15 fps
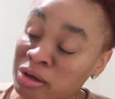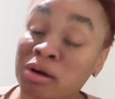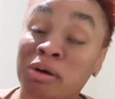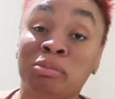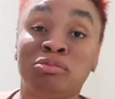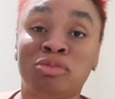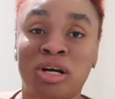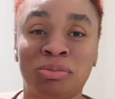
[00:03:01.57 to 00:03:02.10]

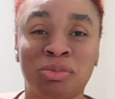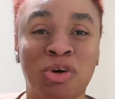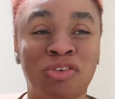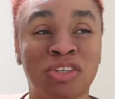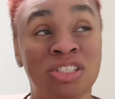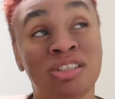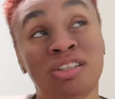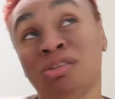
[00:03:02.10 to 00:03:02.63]
um, brand but
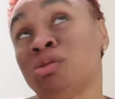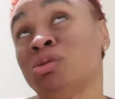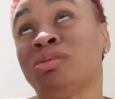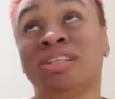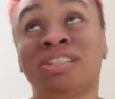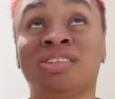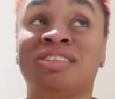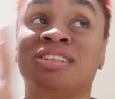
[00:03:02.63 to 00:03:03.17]
obviously you know
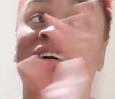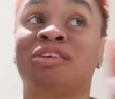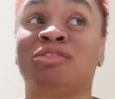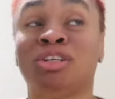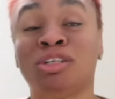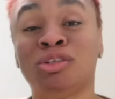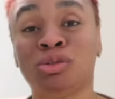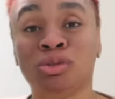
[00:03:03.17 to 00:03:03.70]
there's nothing like
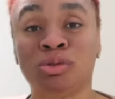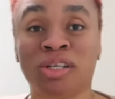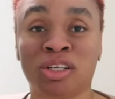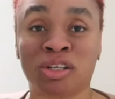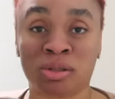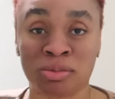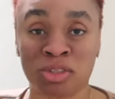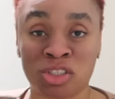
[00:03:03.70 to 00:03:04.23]
really good when
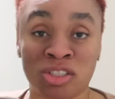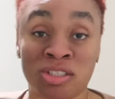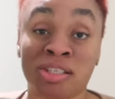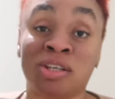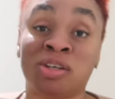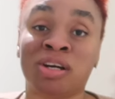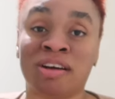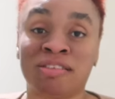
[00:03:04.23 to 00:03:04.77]
it comes to your
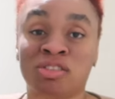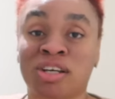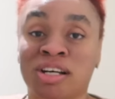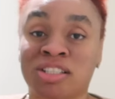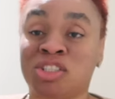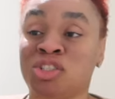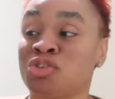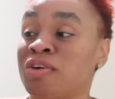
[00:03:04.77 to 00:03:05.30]
skin you have to
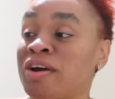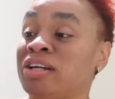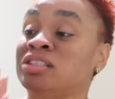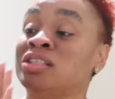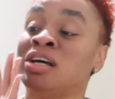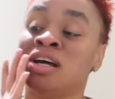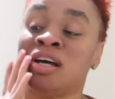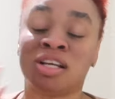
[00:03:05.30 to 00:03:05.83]
actually try it
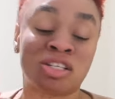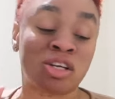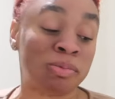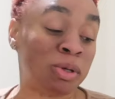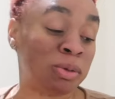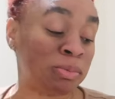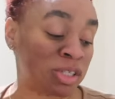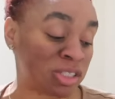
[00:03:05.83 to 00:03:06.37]
so i'll
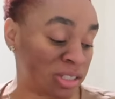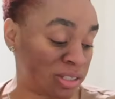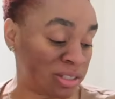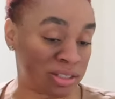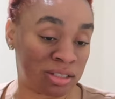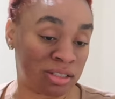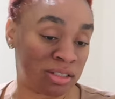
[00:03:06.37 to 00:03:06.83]
be unboxing this